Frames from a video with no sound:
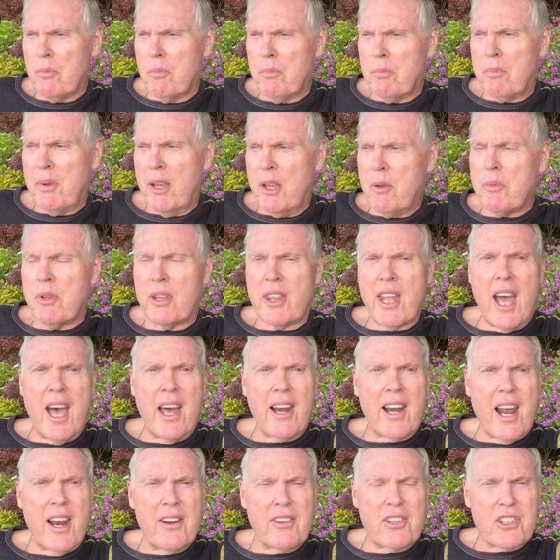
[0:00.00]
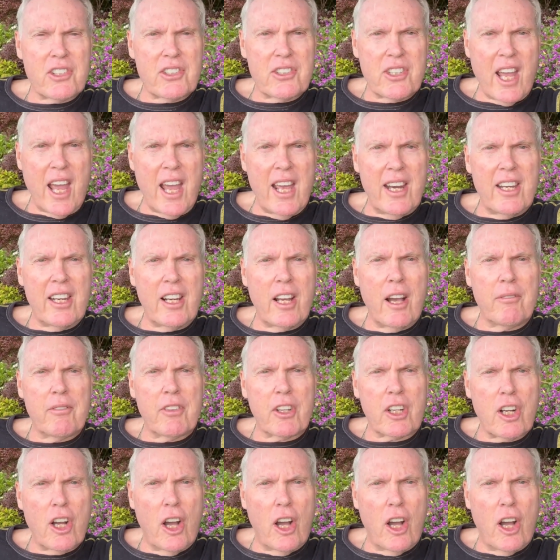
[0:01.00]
be without understanding of the